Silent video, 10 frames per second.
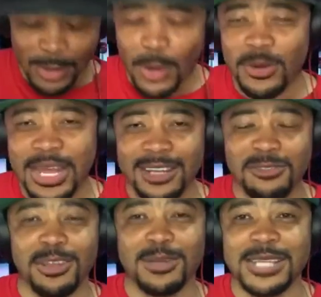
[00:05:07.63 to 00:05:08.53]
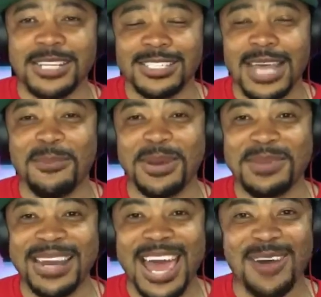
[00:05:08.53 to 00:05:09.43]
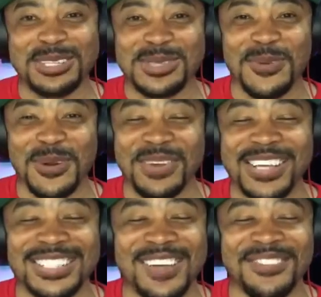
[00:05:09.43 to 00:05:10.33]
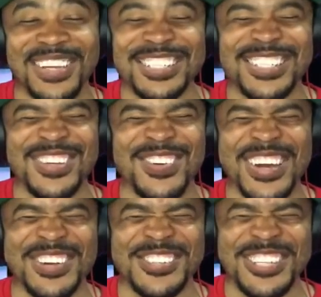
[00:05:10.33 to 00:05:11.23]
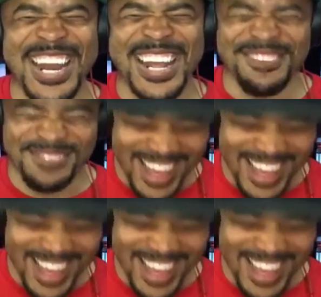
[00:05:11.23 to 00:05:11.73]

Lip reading: No, Natalie Phillips, I just happen to be loud this morning because I'm feeling so energetic and